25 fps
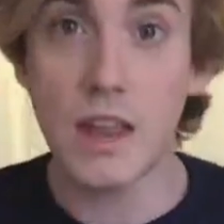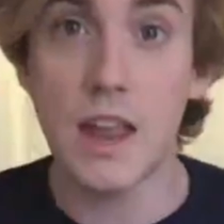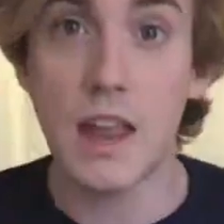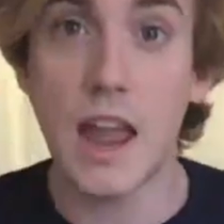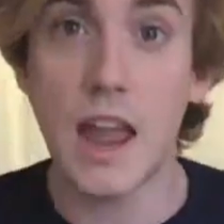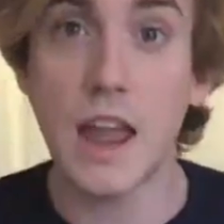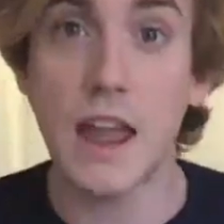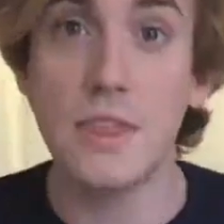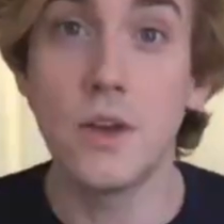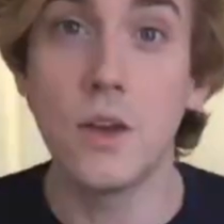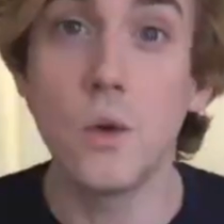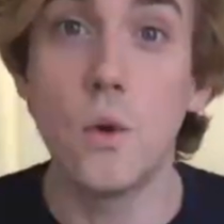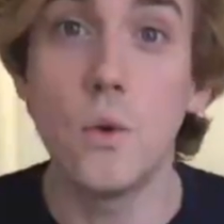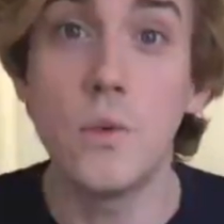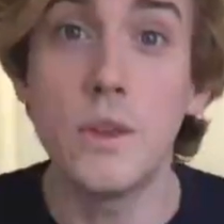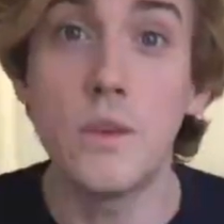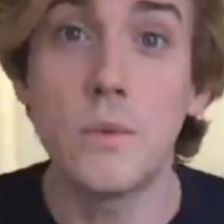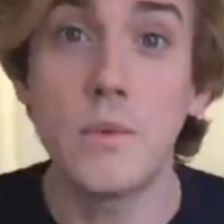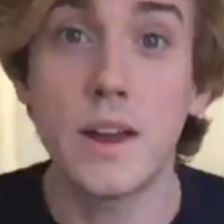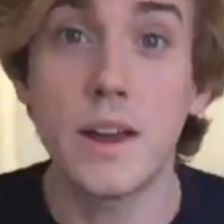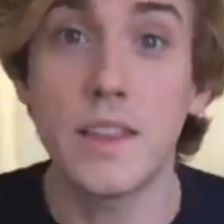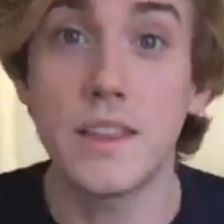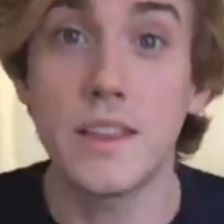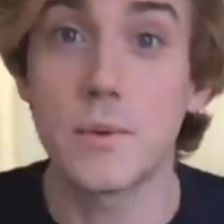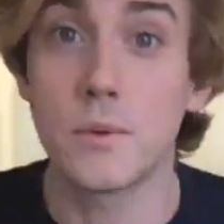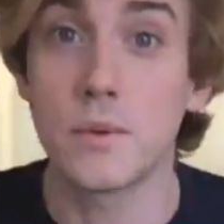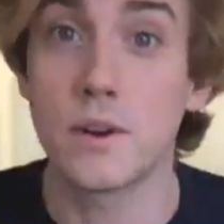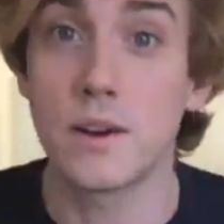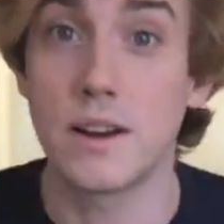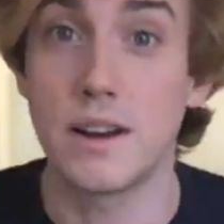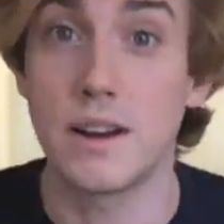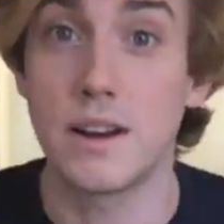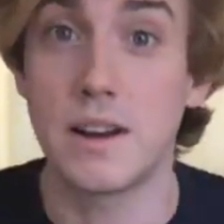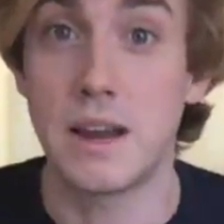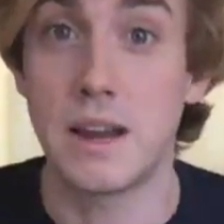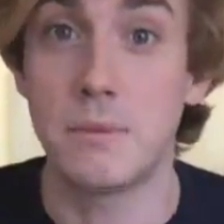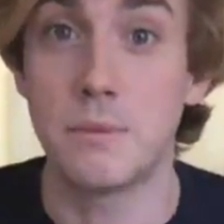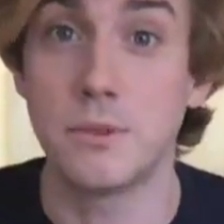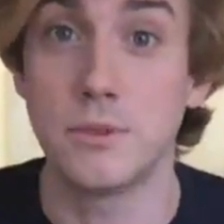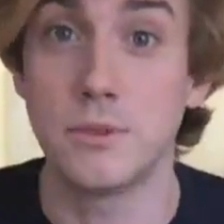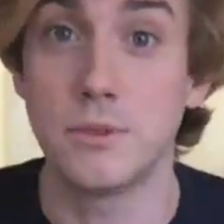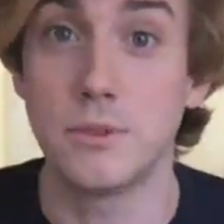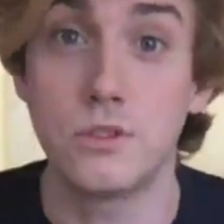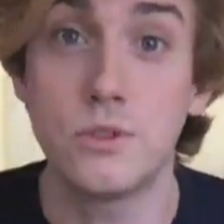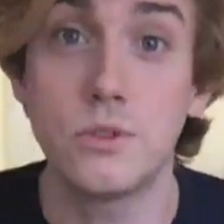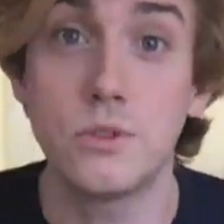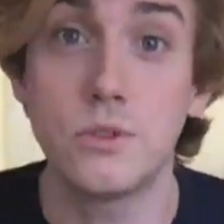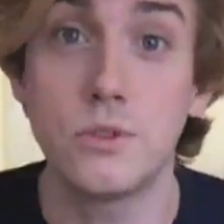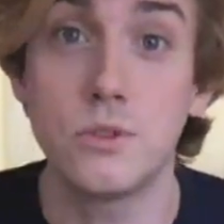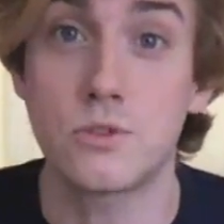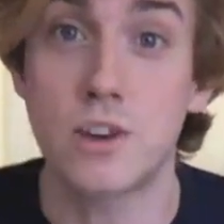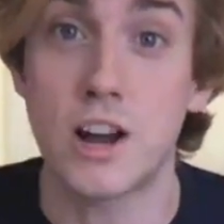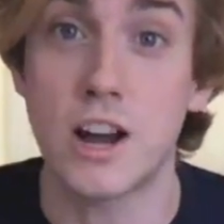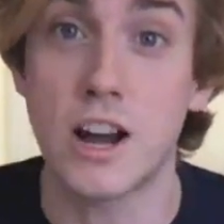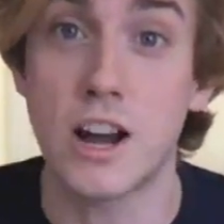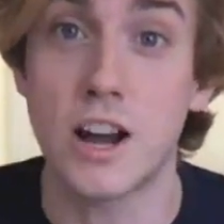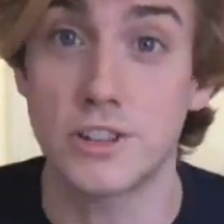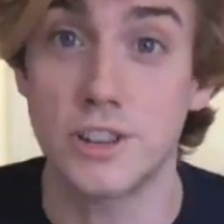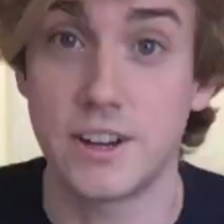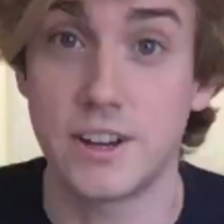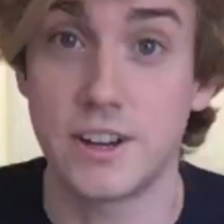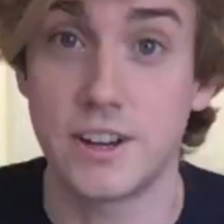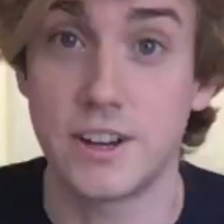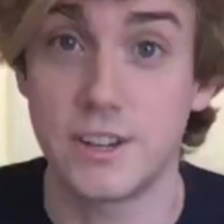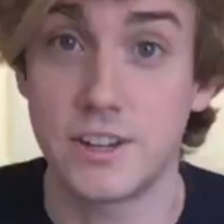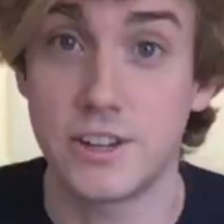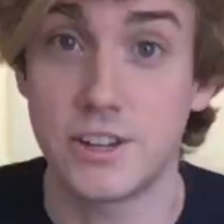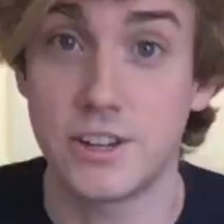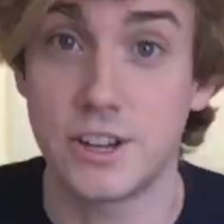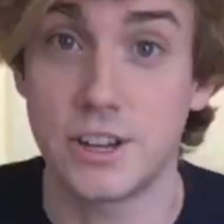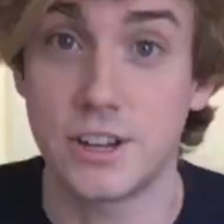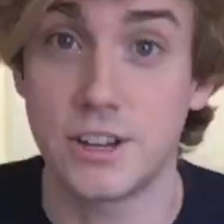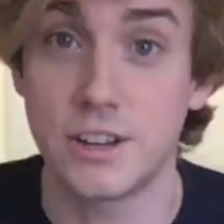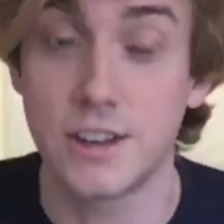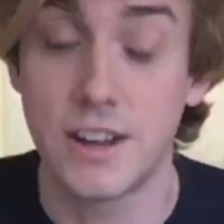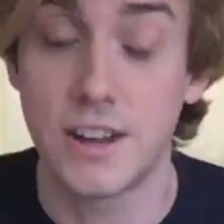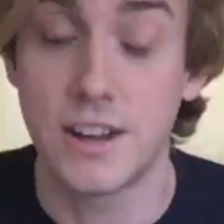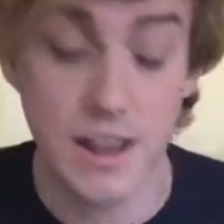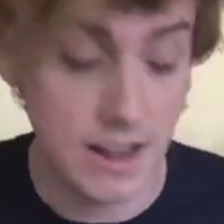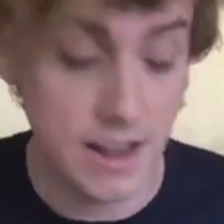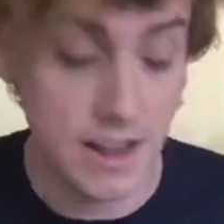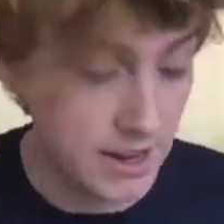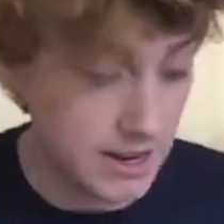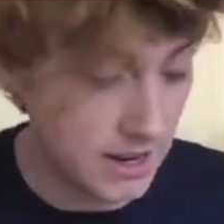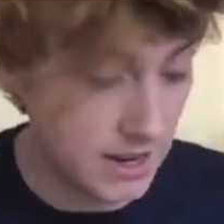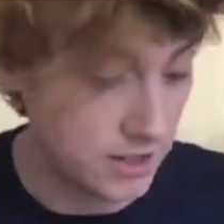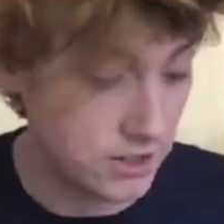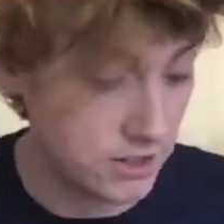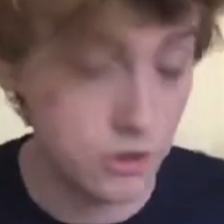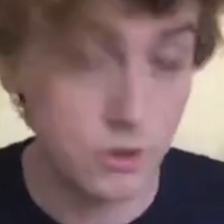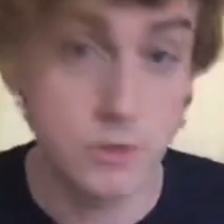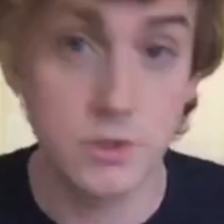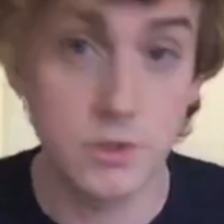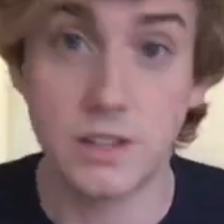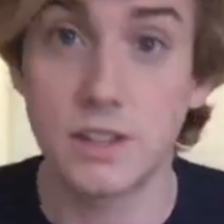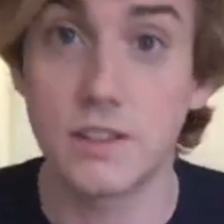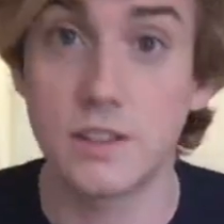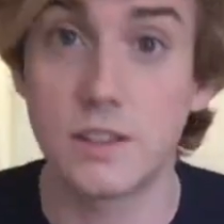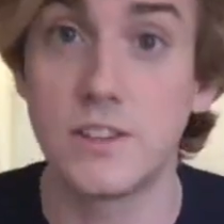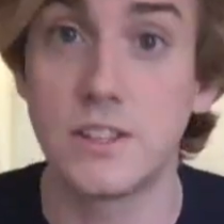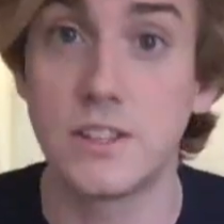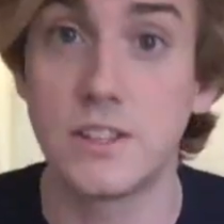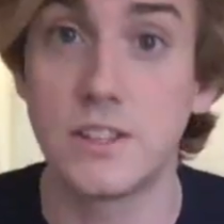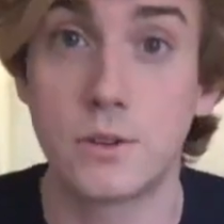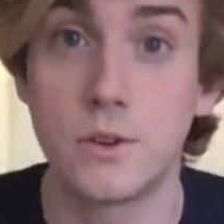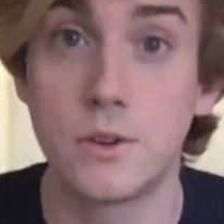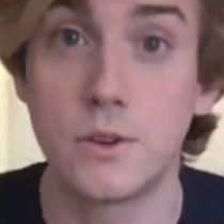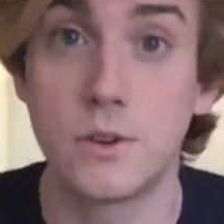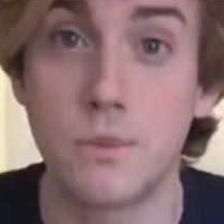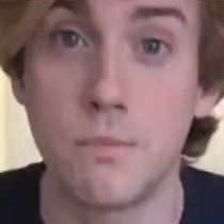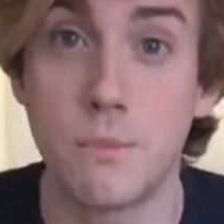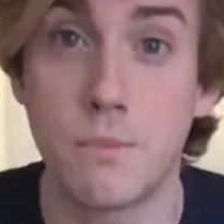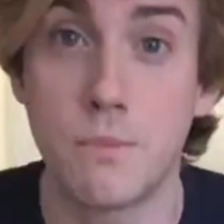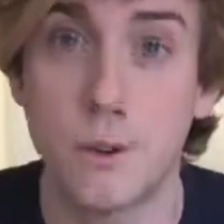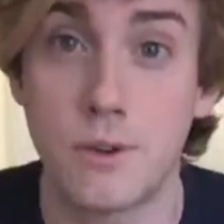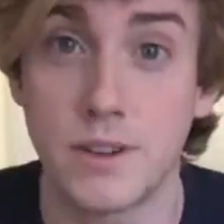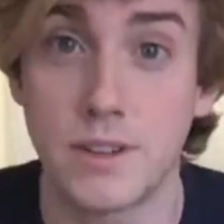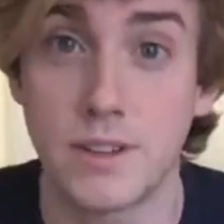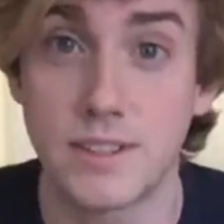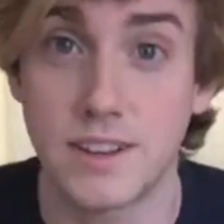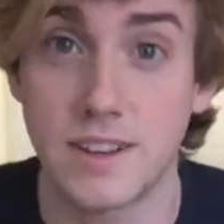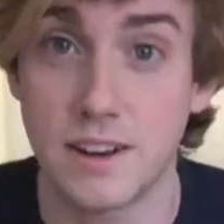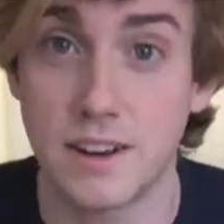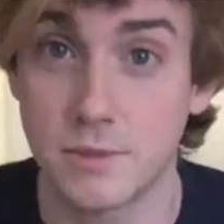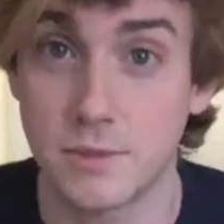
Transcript: And the only way that we're going to be able to do subtraction and addition is using the physical components that I'm